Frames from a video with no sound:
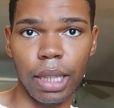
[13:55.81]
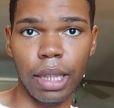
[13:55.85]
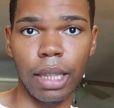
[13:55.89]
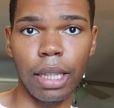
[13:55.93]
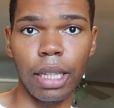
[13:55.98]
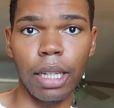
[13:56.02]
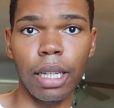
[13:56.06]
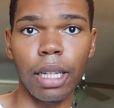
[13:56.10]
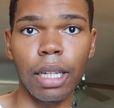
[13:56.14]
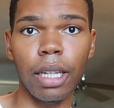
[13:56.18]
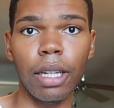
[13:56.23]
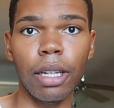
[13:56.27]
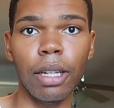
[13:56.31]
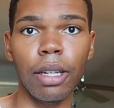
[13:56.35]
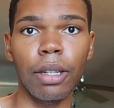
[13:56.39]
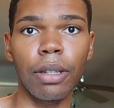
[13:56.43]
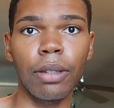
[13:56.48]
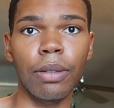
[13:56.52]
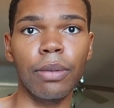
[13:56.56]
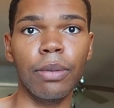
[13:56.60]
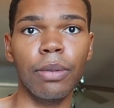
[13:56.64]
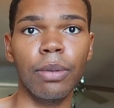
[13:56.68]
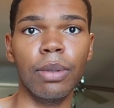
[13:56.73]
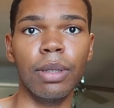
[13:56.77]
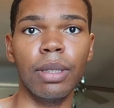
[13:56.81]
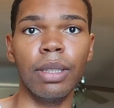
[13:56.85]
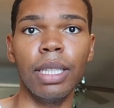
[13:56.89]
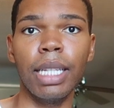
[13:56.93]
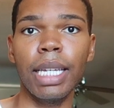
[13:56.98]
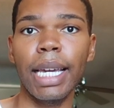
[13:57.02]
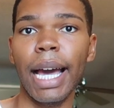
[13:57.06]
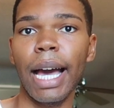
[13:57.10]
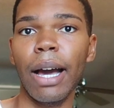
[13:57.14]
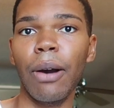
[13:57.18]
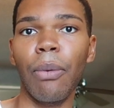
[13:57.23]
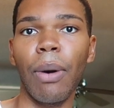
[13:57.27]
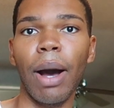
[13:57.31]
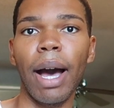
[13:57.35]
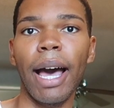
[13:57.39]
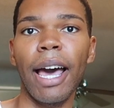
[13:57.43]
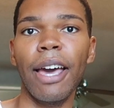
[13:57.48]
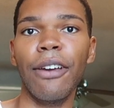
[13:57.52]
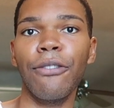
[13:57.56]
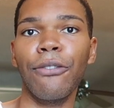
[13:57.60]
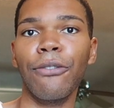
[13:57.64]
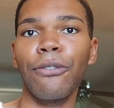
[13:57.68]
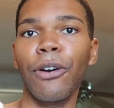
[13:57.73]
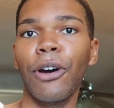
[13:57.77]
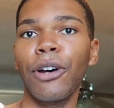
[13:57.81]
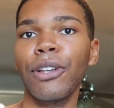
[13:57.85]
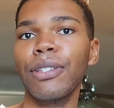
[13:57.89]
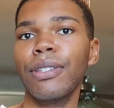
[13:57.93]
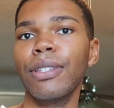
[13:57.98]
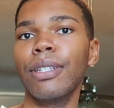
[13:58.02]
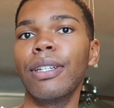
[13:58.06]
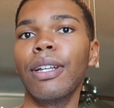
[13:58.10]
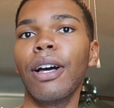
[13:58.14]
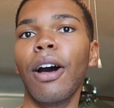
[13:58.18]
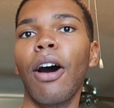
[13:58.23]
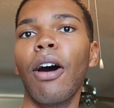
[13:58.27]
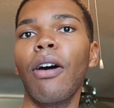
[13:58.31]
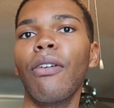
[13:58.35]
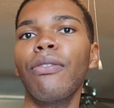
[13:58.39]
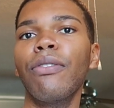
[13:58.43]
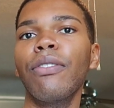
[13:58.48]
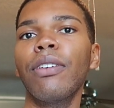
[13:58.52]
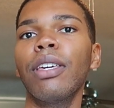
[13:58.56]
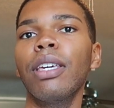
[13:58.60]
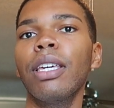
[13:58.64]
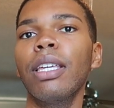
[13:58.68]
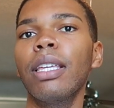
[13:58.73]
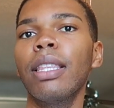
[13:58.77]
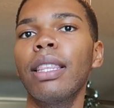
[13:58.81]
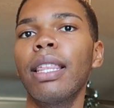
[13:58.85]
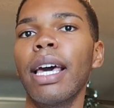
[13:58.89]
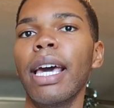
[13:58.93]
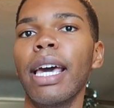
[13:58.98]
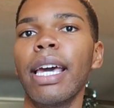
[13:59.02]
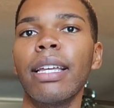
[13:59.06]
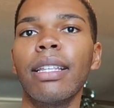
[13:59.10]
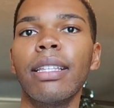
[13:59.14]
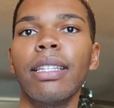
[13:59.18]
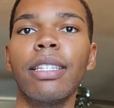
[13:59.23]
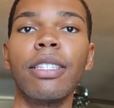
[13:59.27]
The DIY frosted coffee that